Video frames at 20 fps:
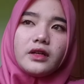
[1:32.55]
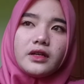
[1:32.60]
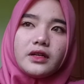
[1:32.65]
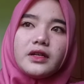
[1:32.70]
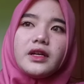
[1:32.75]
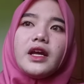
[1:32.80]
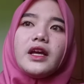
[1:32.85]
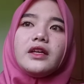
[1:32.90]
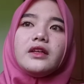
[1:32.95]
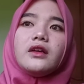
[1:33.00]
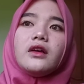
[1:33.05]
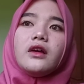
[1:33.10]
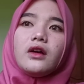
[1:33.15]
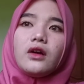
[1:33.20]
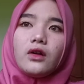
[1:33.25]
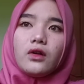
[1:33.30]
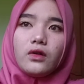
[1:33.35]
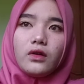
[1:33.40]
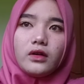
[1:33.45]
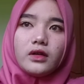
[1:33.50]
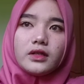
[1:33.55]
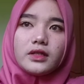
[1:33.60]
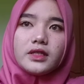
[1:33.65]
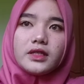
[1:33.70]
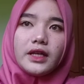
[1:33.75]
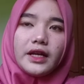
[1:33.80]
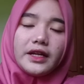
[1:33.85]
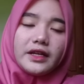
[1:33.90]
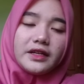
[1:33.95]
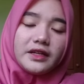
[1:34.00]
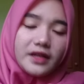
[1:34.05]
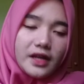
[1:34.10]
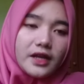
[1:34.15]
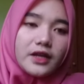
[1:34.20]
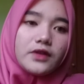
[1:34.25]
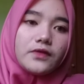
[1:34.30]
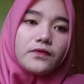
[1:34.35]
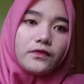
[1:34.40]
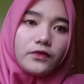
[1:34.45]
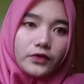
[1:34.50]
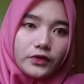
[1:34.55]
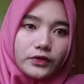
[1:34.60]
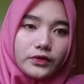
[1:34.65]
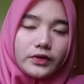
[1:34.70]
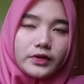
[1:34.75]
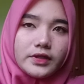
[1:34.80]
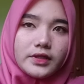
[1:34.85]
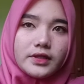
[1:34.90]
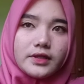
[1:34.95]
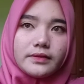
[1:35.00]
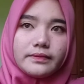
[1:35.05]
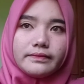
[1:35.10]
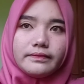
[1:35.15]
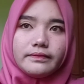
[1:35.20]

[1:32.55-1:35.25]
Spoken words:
their roles, and their photos.